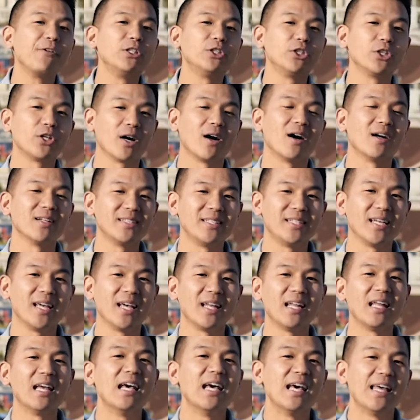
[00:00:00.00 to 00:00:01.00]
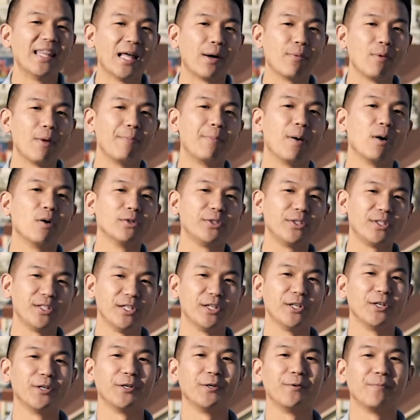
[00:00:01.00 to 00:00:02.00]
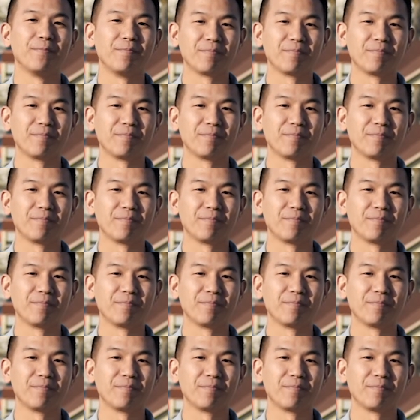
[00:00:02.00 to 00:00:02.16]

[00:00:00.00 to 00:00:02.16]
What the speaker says: future content that we post here.